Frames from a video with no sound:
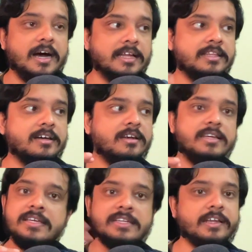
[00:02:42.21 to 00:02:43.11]
other
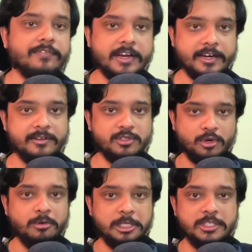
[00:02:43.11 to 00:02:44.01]
isn't affected,
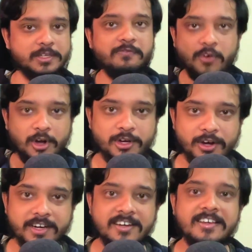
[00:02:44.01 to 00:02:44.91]
so it's fault
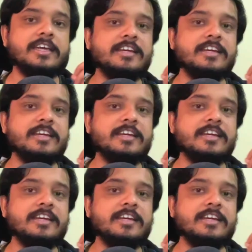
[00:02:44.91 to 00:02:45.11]
tolerant.